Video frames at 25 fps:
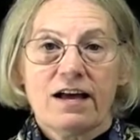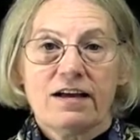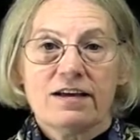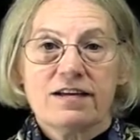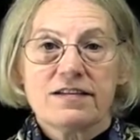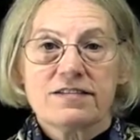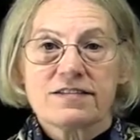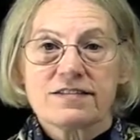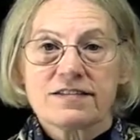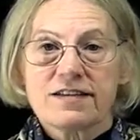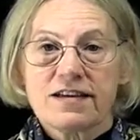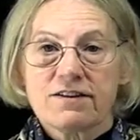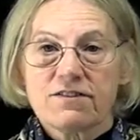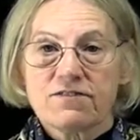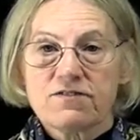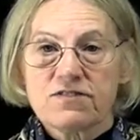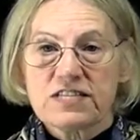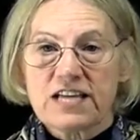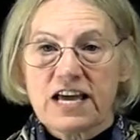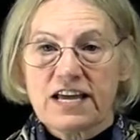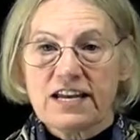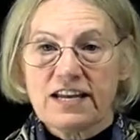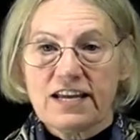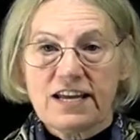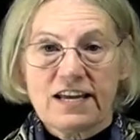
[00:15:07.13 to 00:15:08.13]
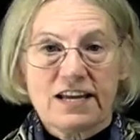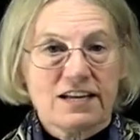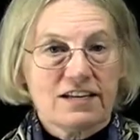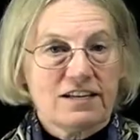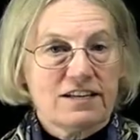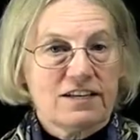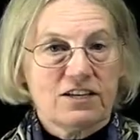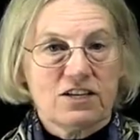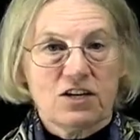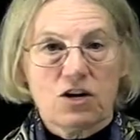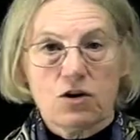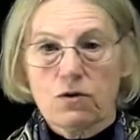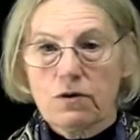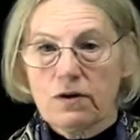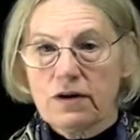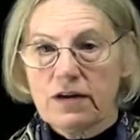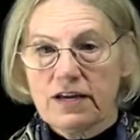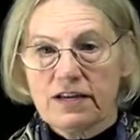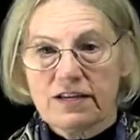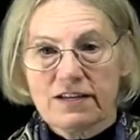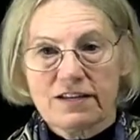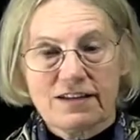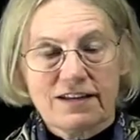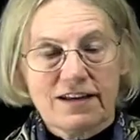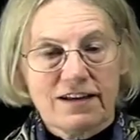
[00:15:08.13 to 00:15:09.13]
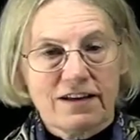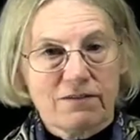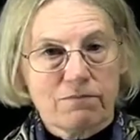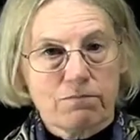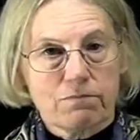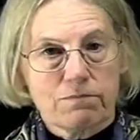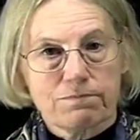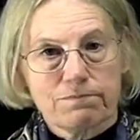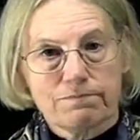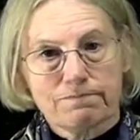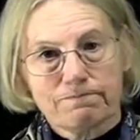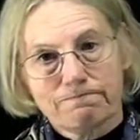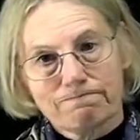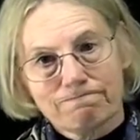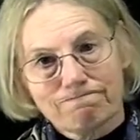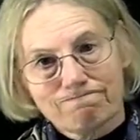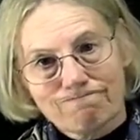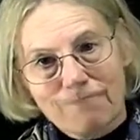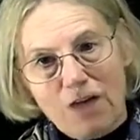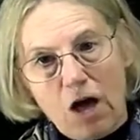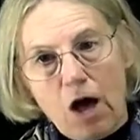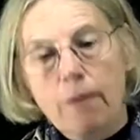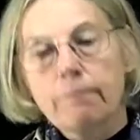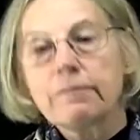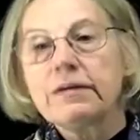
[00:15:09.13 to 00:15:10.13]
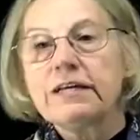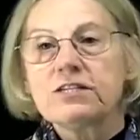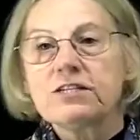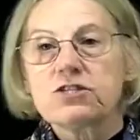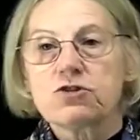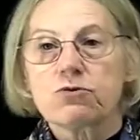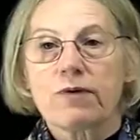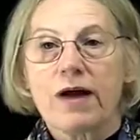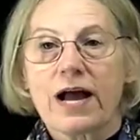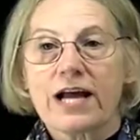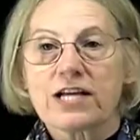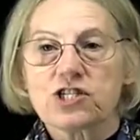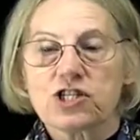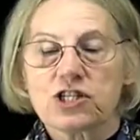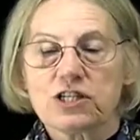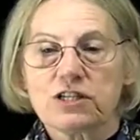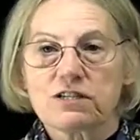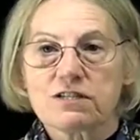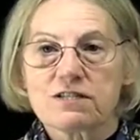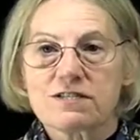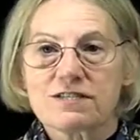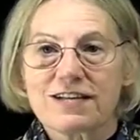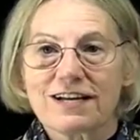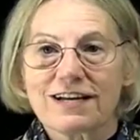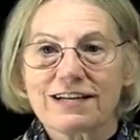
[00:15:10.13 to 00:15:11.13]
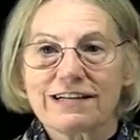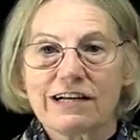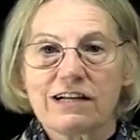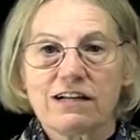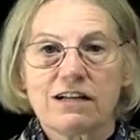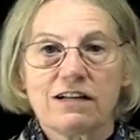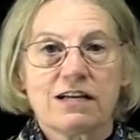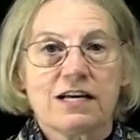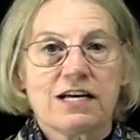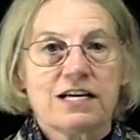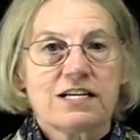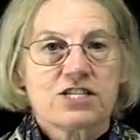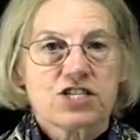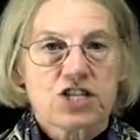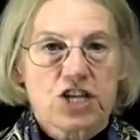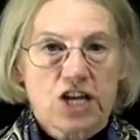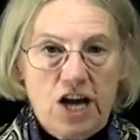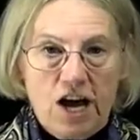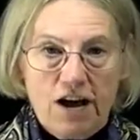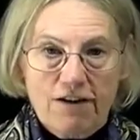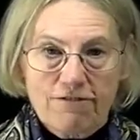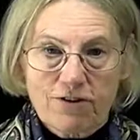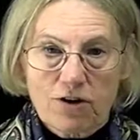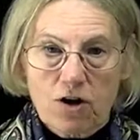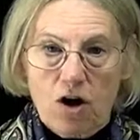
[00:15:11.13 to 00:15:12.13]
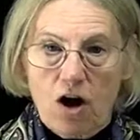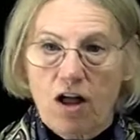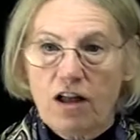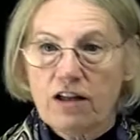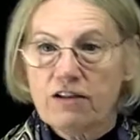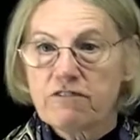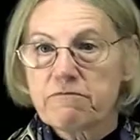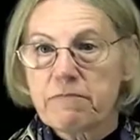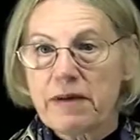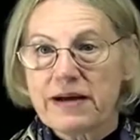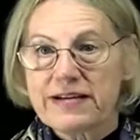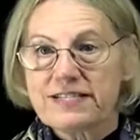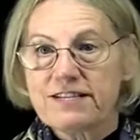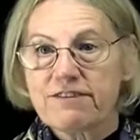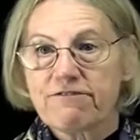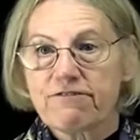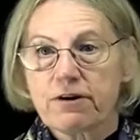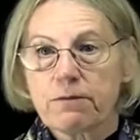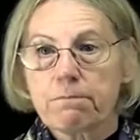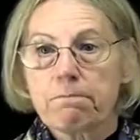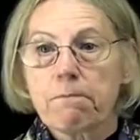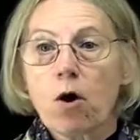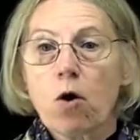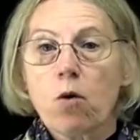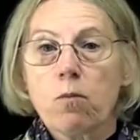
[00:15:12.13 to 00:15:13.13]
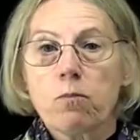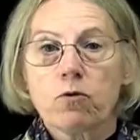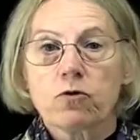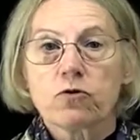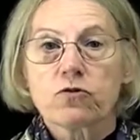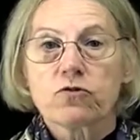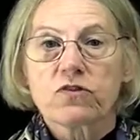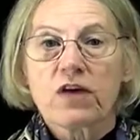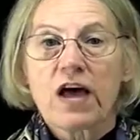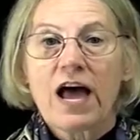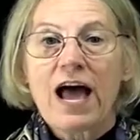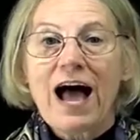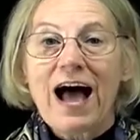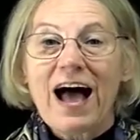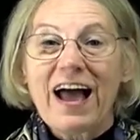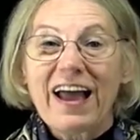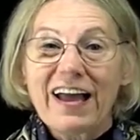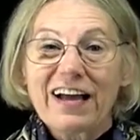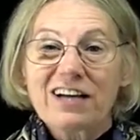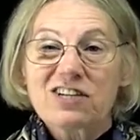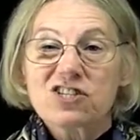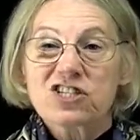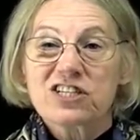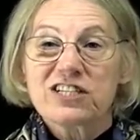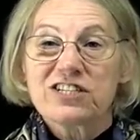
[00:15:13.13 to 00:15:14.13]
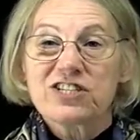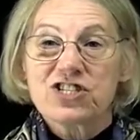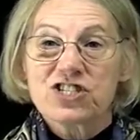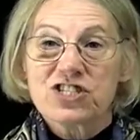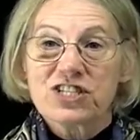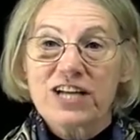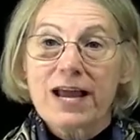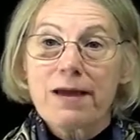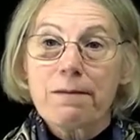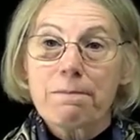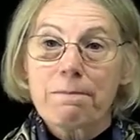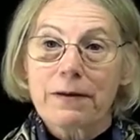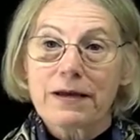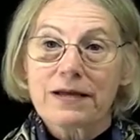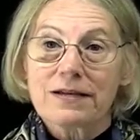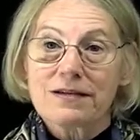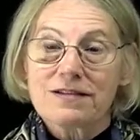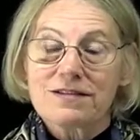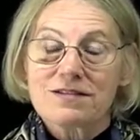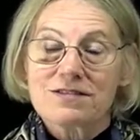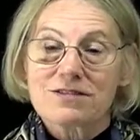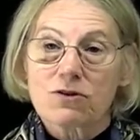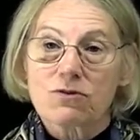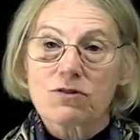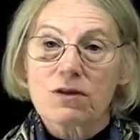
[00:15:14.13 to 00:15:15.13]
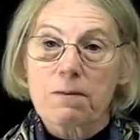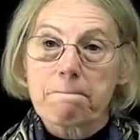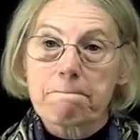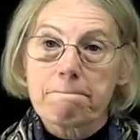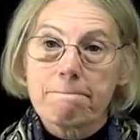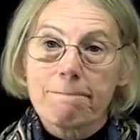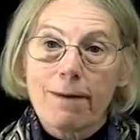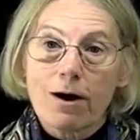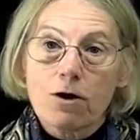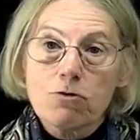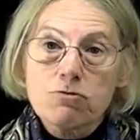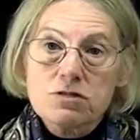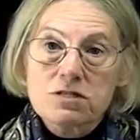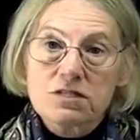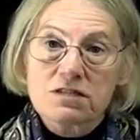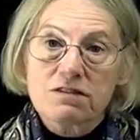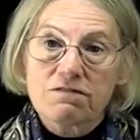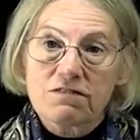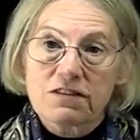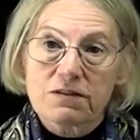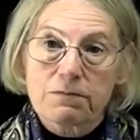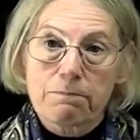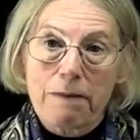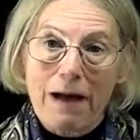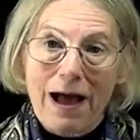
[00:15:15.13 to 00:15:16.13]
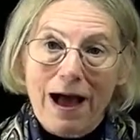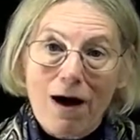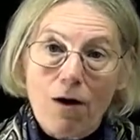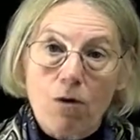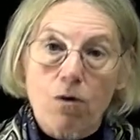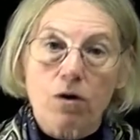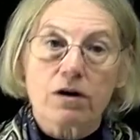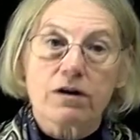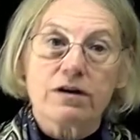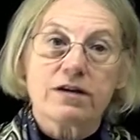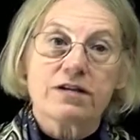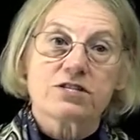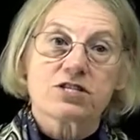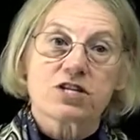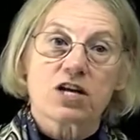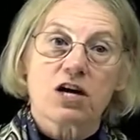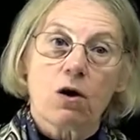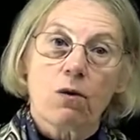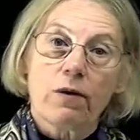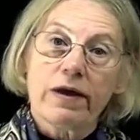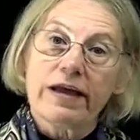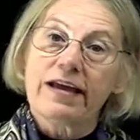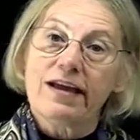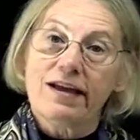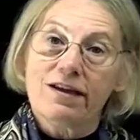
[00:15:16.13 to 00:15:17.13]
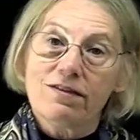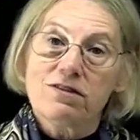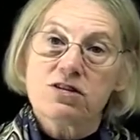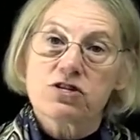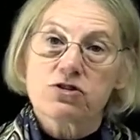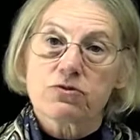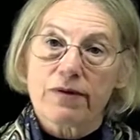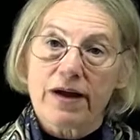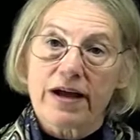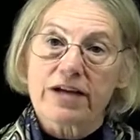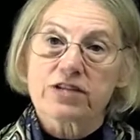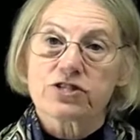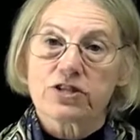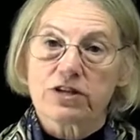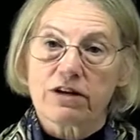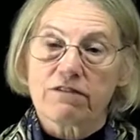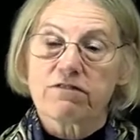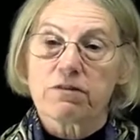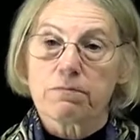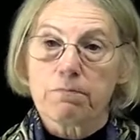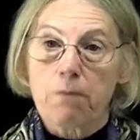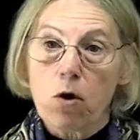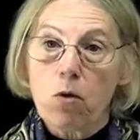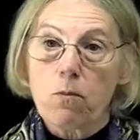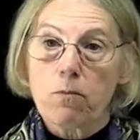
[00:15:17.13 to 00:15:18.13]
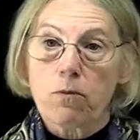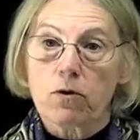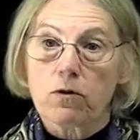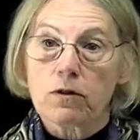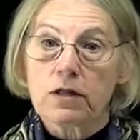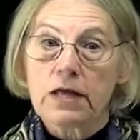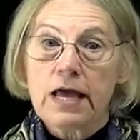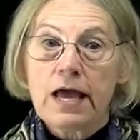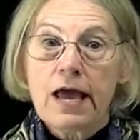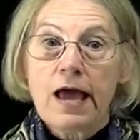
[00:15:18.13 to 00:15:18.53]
instead of sending, you know, a omnidirectional signal to cover all of my different mobiles, I actually shape it so that most of the power is going in the direction of the mobile.